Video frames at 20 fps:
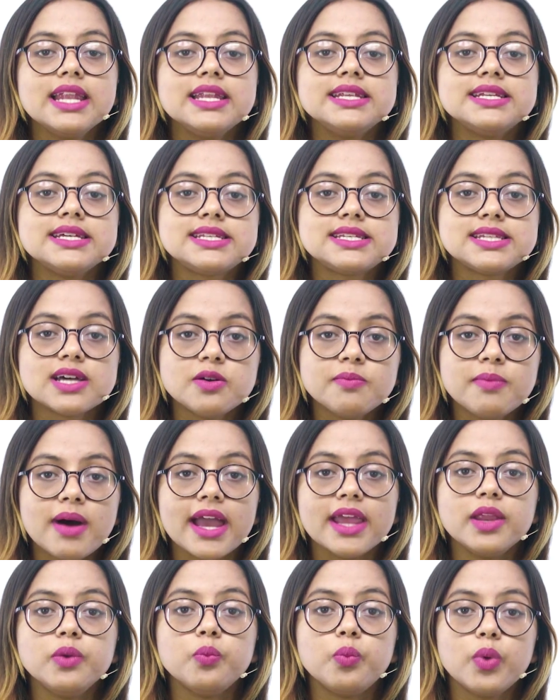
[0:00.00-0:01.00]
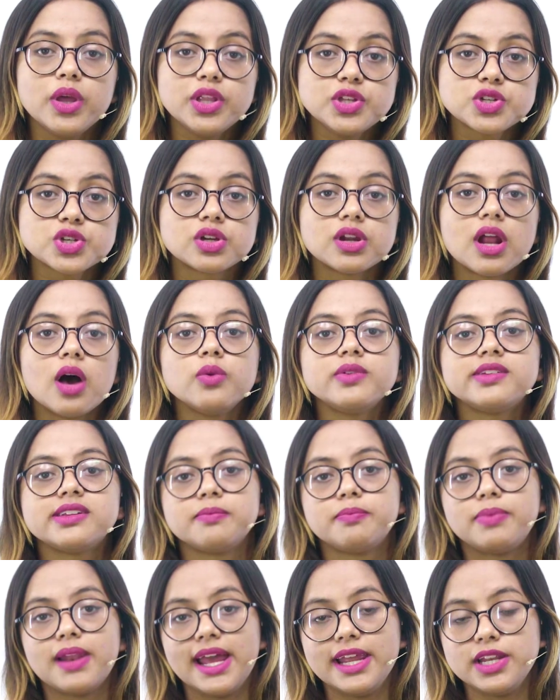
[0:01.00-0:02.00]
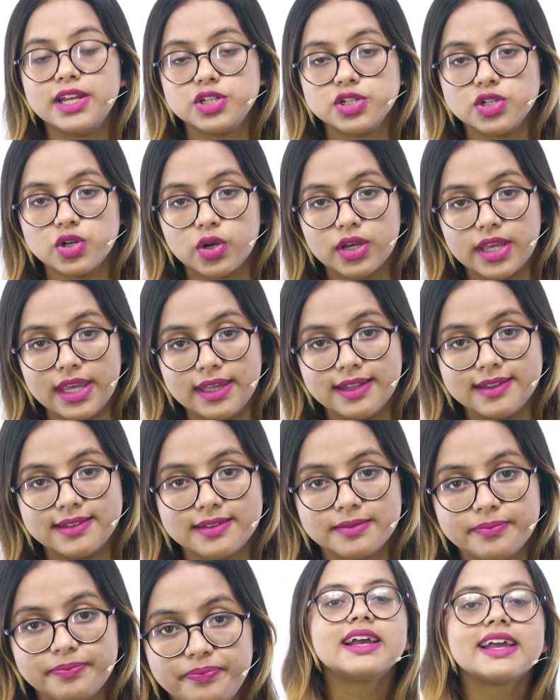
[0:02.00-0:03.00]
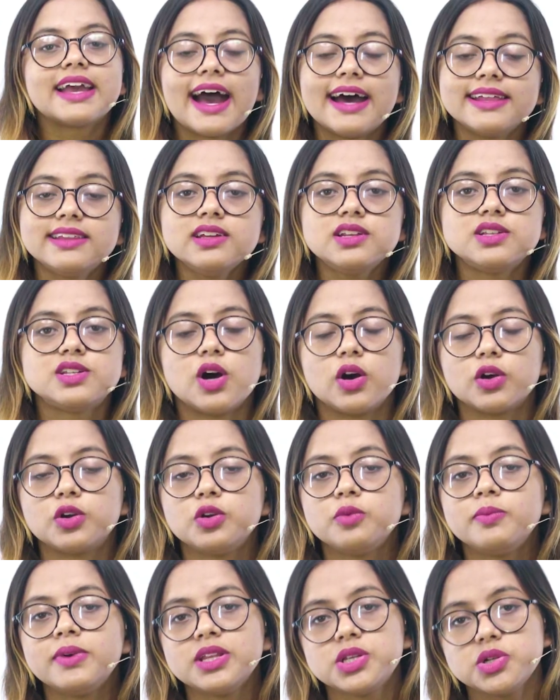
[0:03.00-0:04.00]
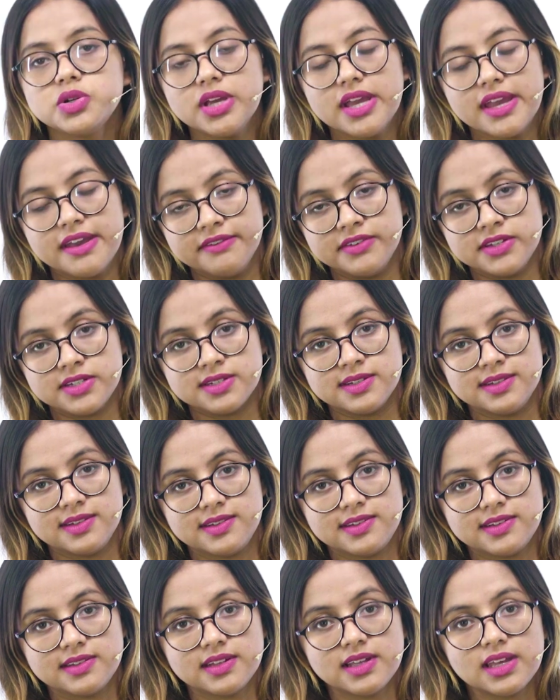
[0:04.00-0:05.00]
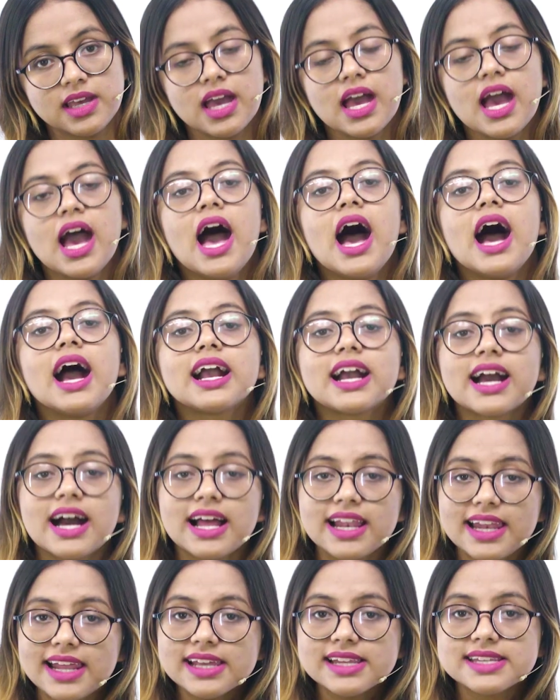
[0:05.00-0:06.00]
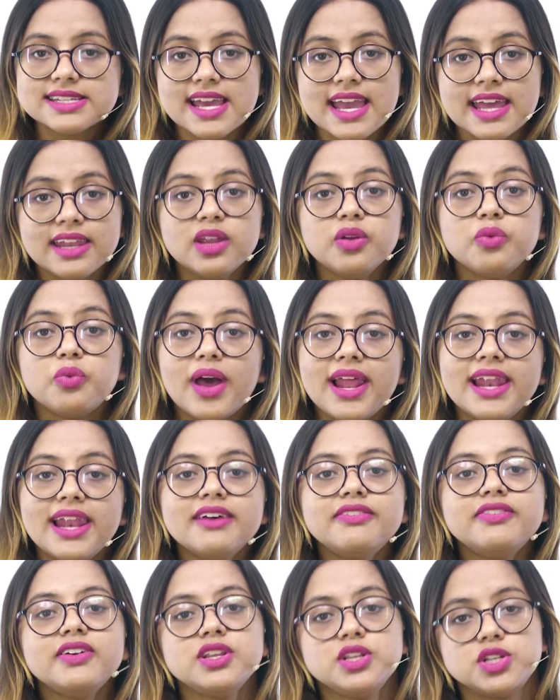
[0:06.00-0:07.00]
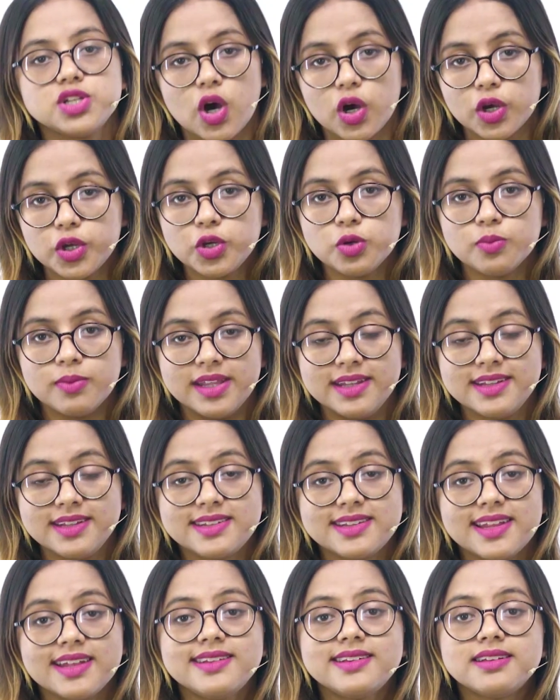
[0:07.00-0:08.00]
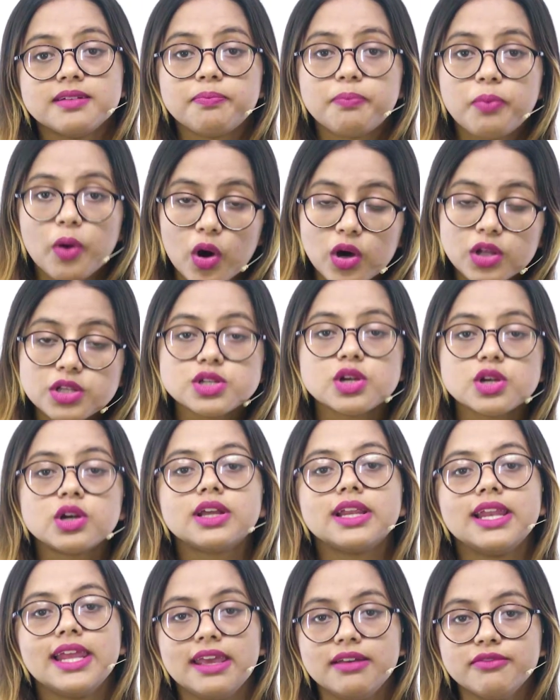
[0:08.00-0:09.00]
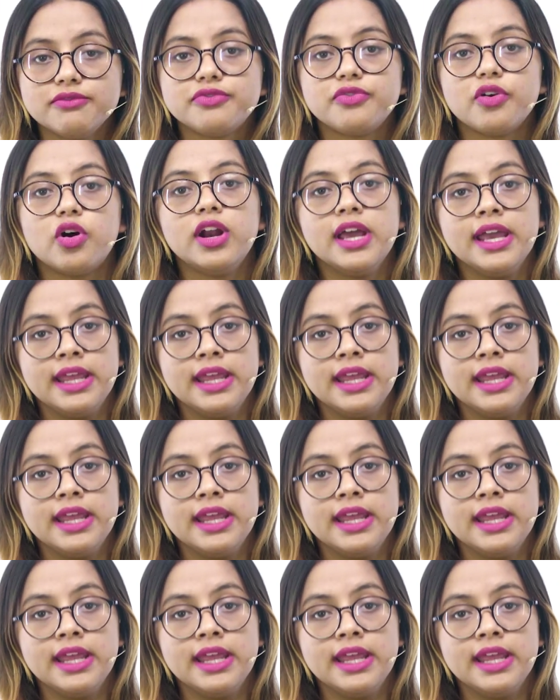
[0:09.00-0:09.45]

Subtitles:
Determine which grounds apply to your case. Gather documentary evidence. Collect any relevant documents that support your claim for